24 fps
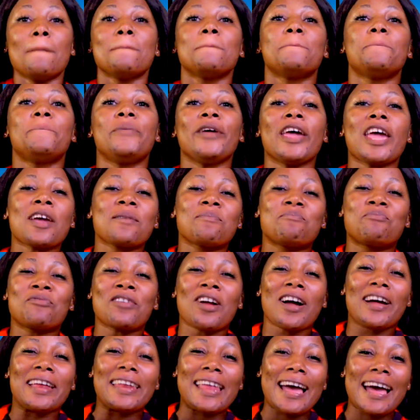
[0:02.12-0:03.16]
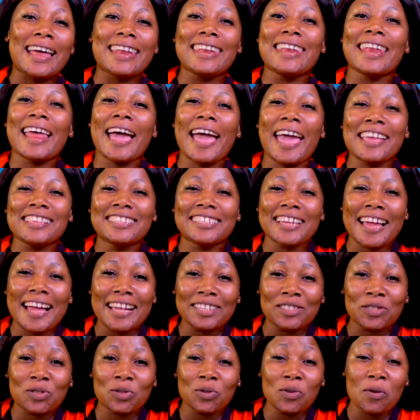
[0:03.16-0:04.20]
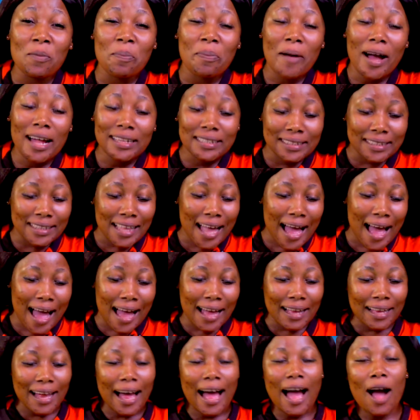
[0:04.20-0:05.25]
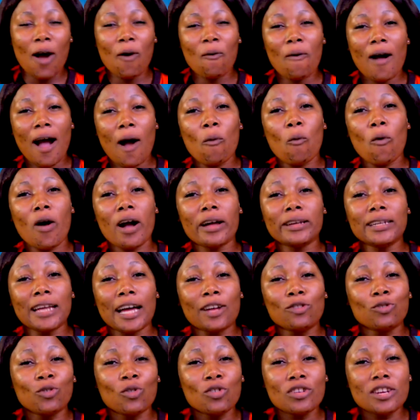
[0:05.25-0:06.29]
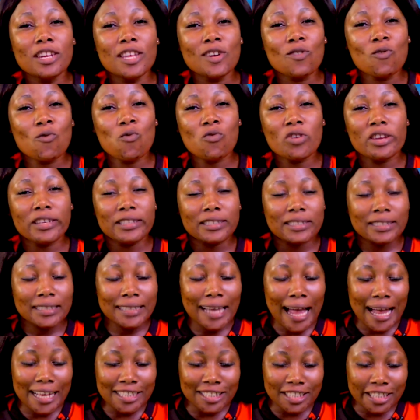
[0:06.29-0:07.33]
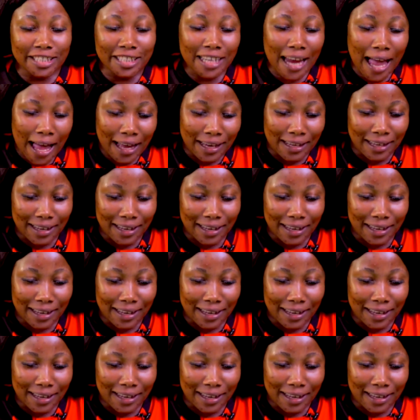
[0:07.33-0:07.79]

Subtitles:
Big Brother Naija superstar, our one and only Queen Tacha,